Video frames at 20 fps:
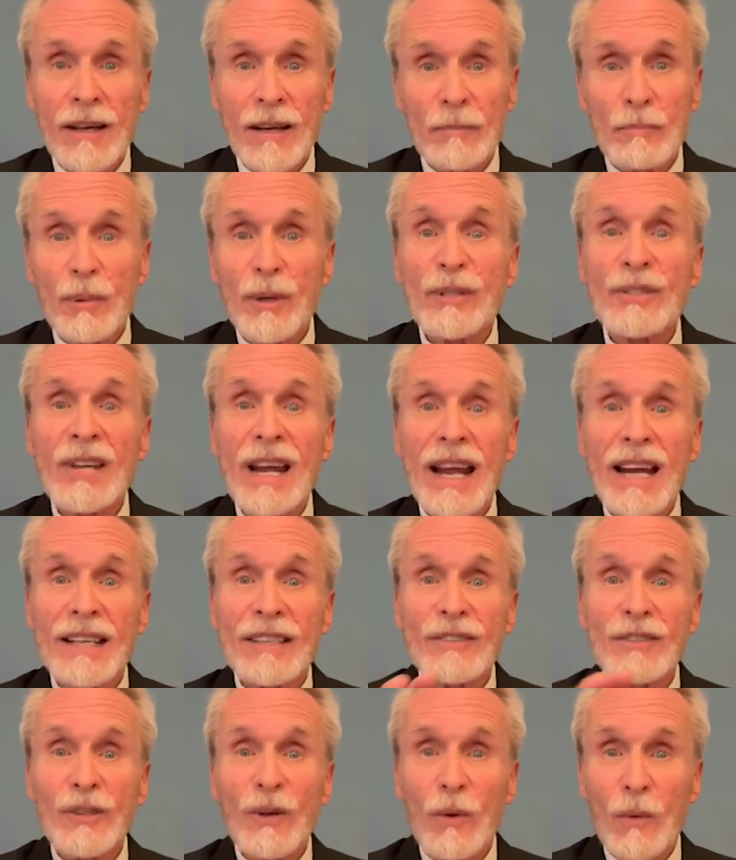
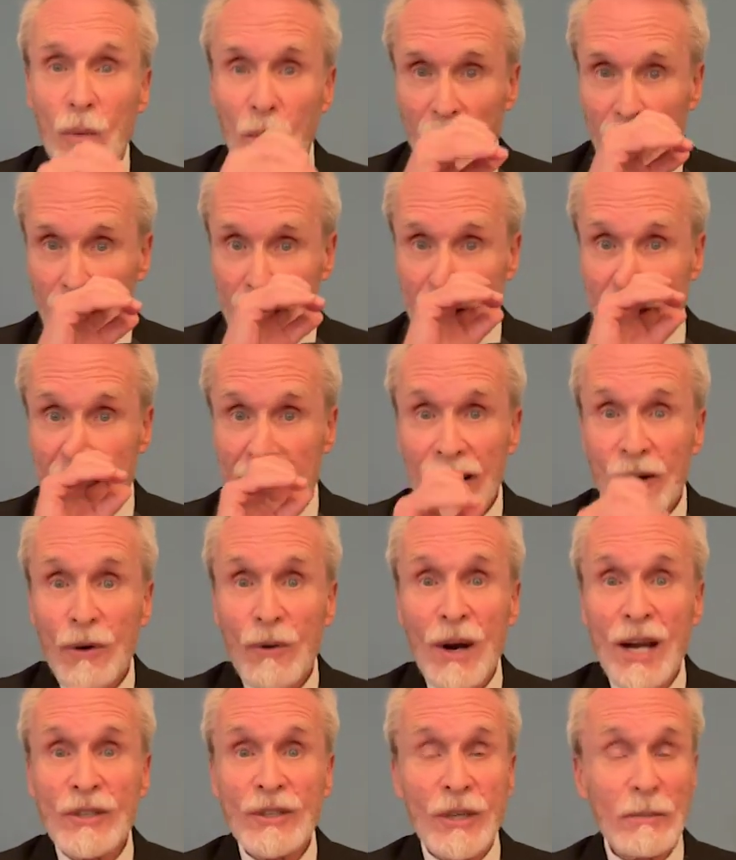pertain to one
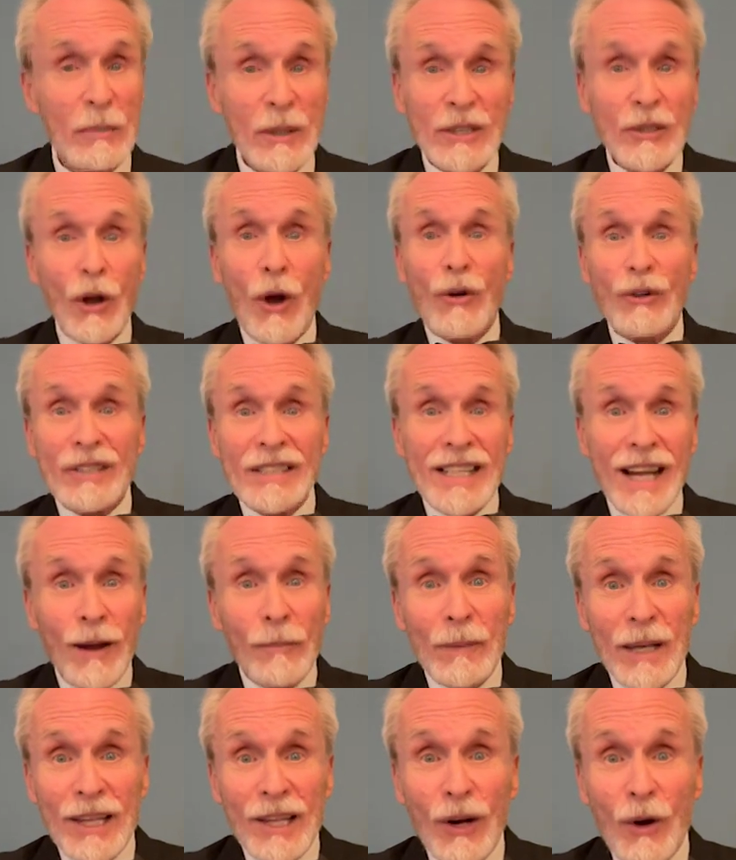question. But don't
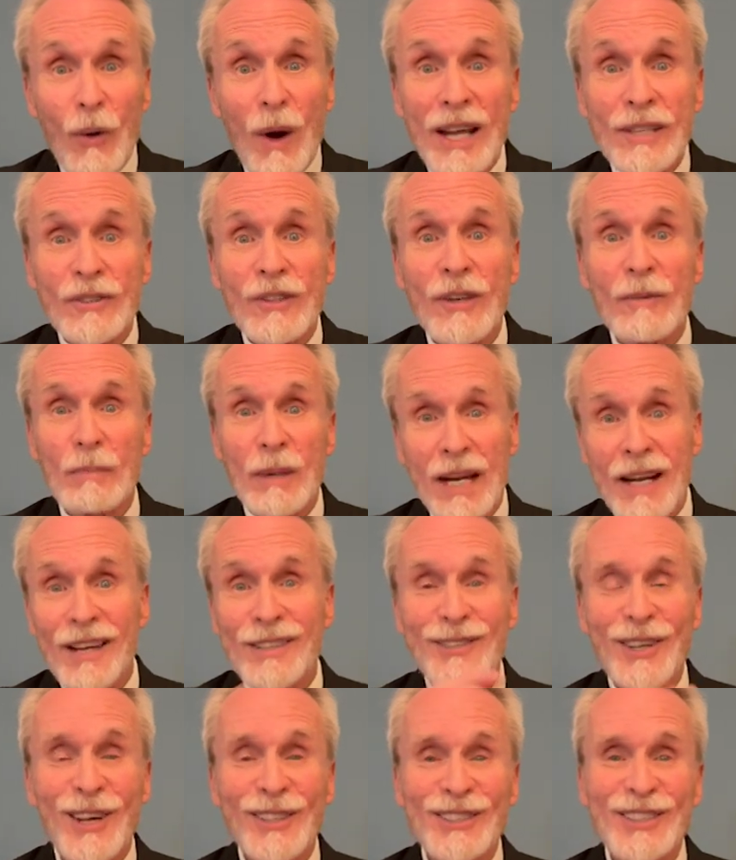tell me the question,
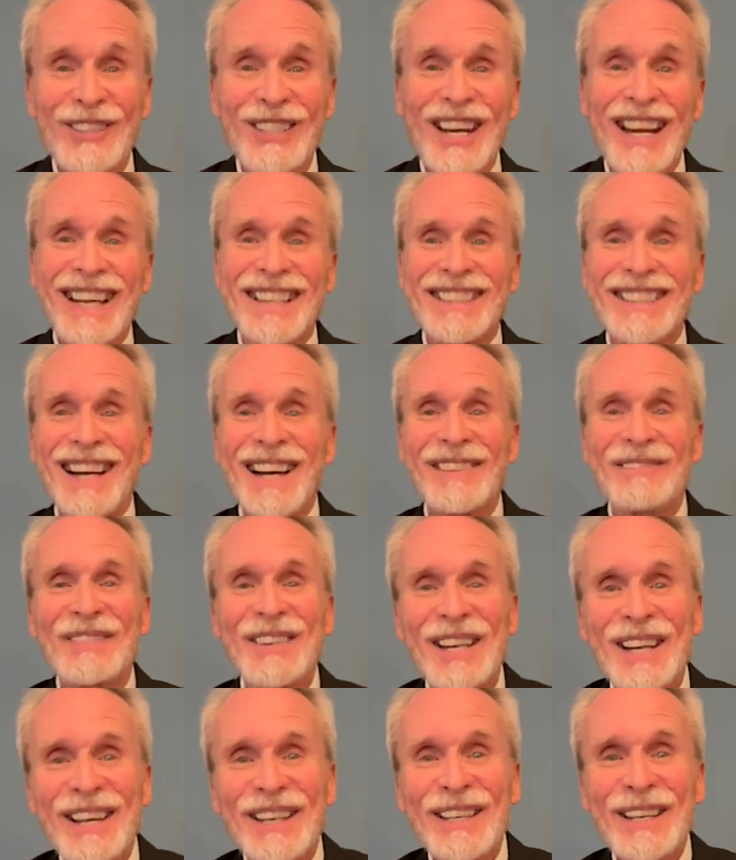because I'll cheat.
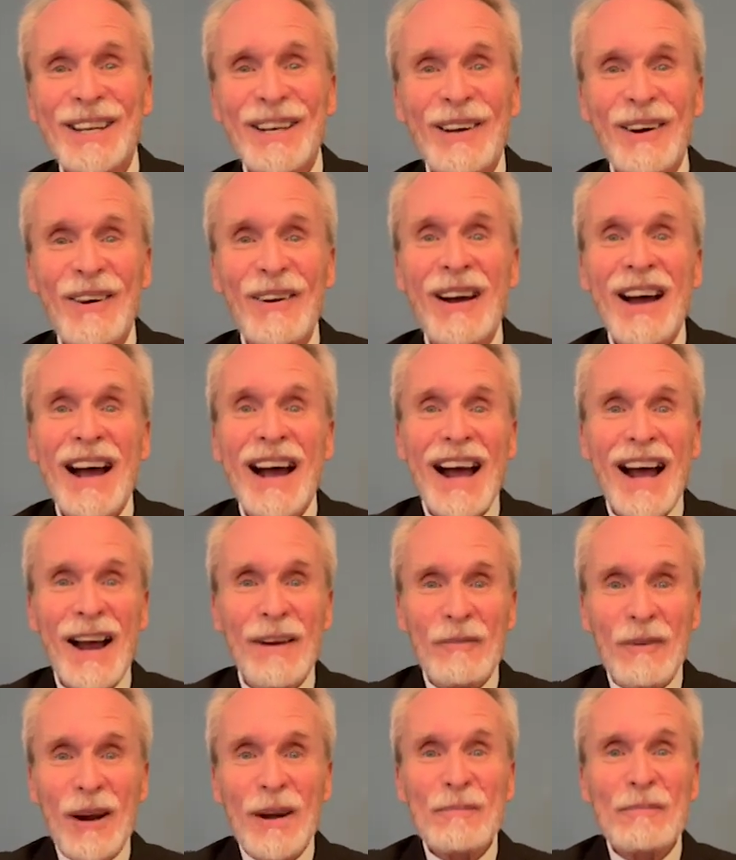I
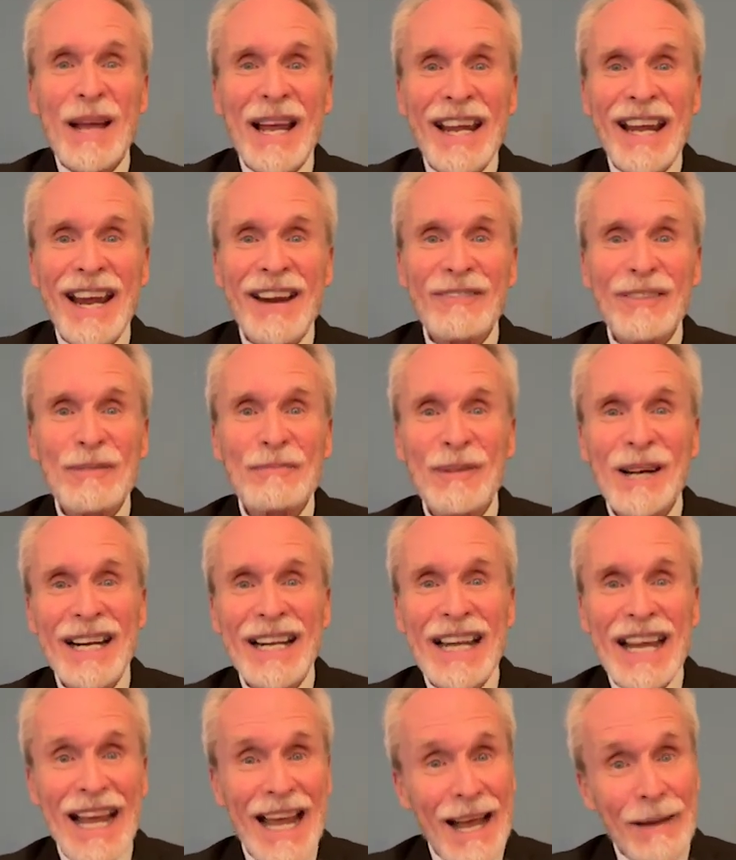want to make
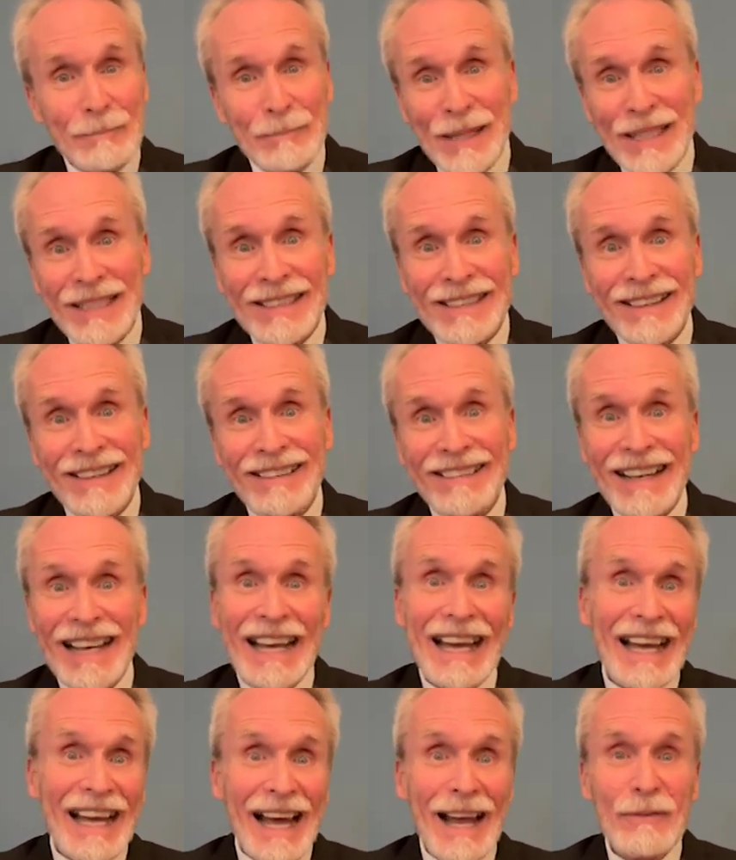everybody happy, so
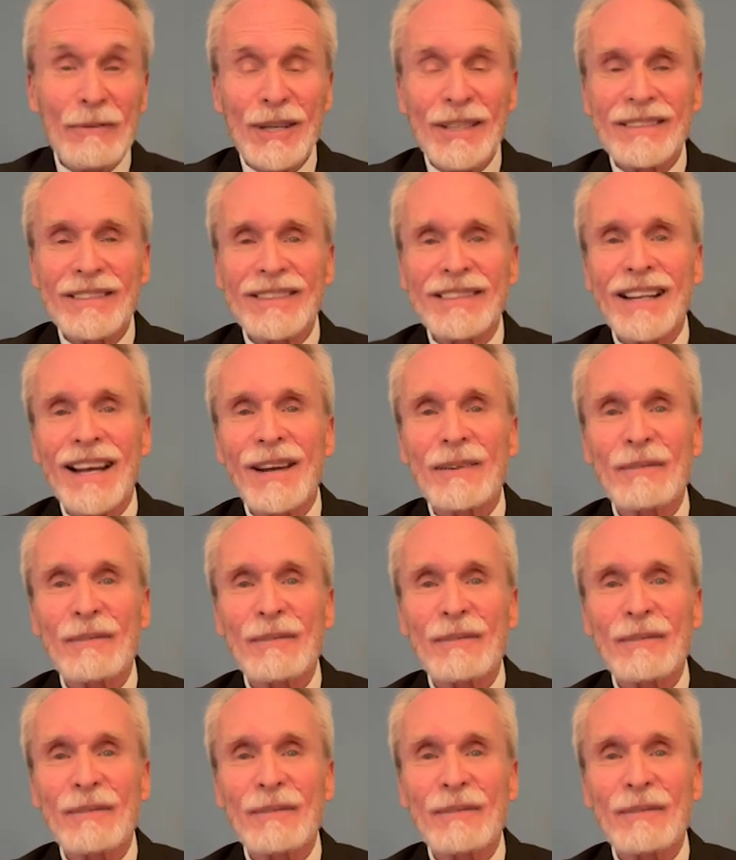I would